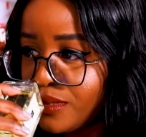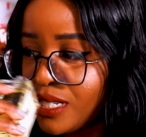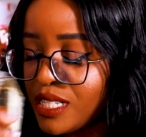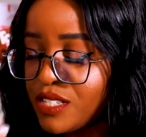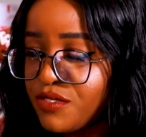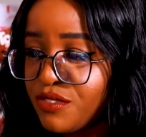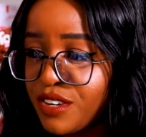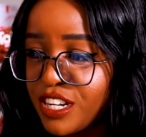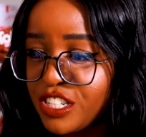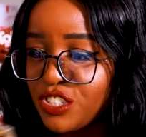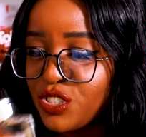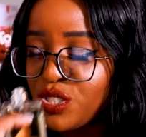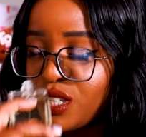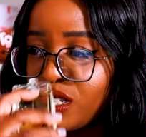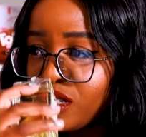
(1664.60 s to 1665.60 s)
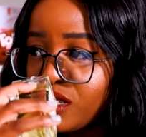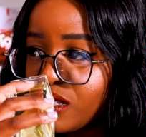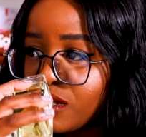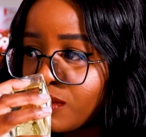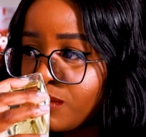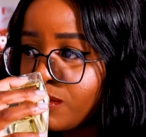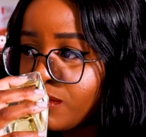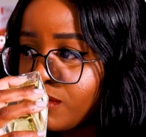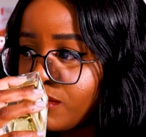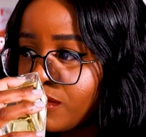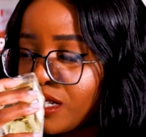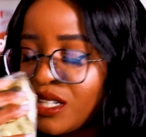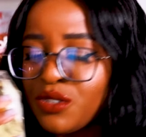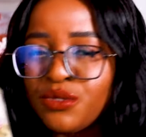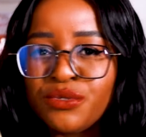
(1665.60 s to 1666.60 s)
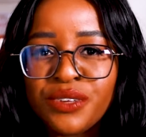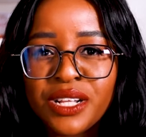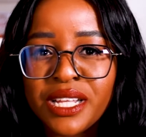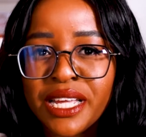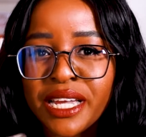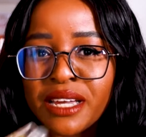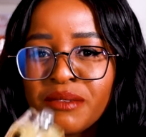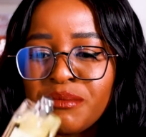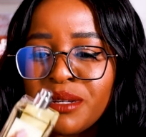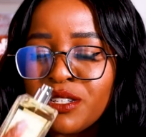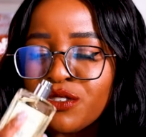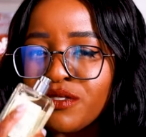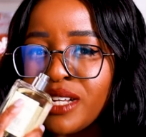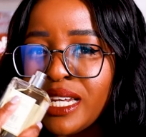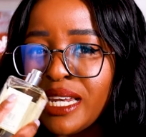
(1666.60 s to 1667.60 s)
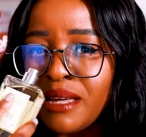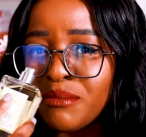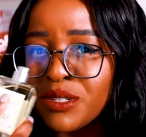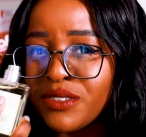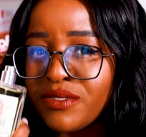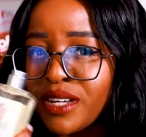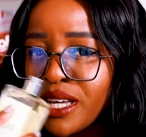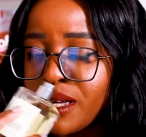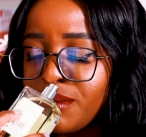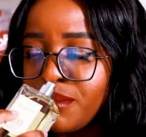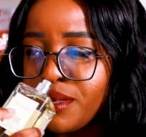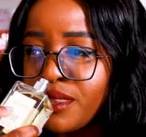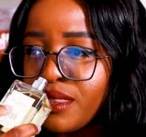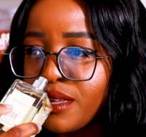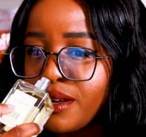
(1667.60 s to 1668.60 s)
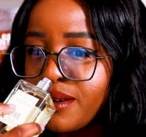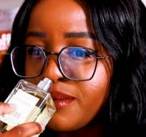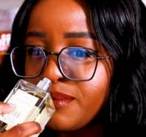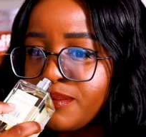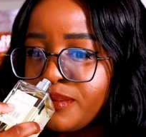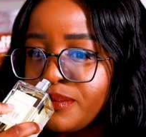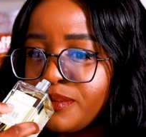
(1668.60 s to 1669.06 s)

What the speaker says: it's fresh, it's, I do feel like a bit of a lemon vibe in there.